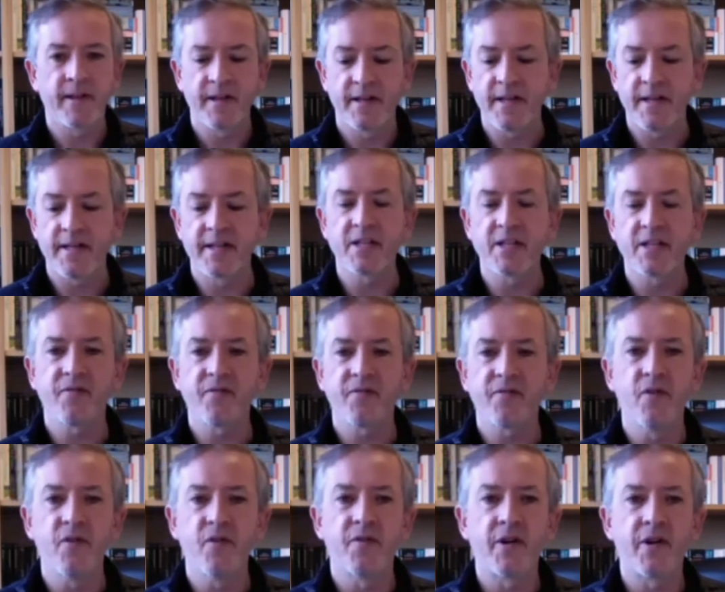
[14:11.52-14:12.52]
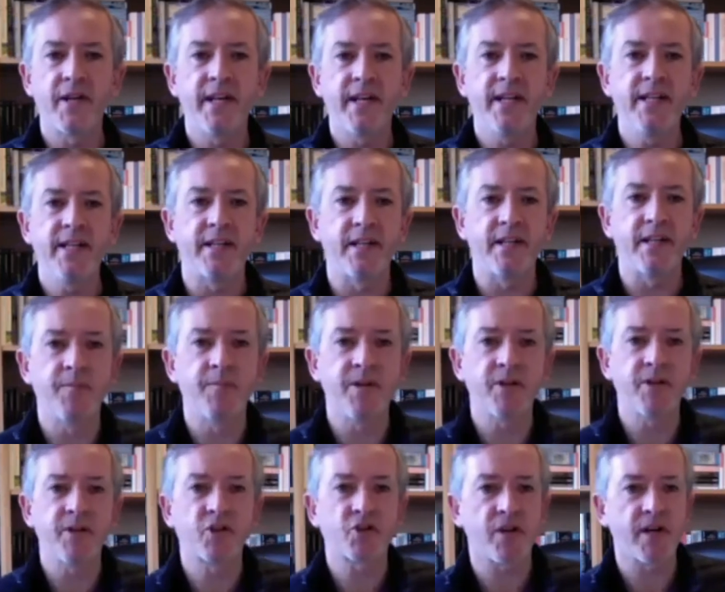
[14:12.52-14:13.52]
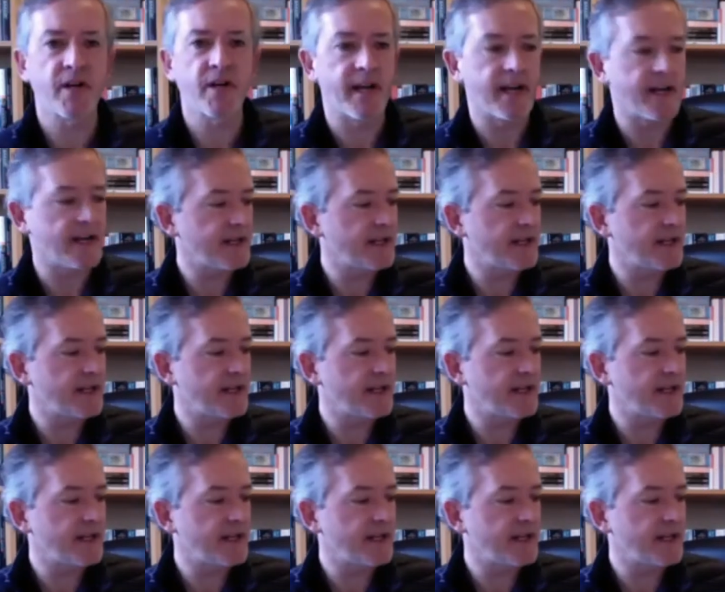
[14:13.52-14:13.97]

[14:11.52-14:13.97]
It doesn't feel very easy, but try it.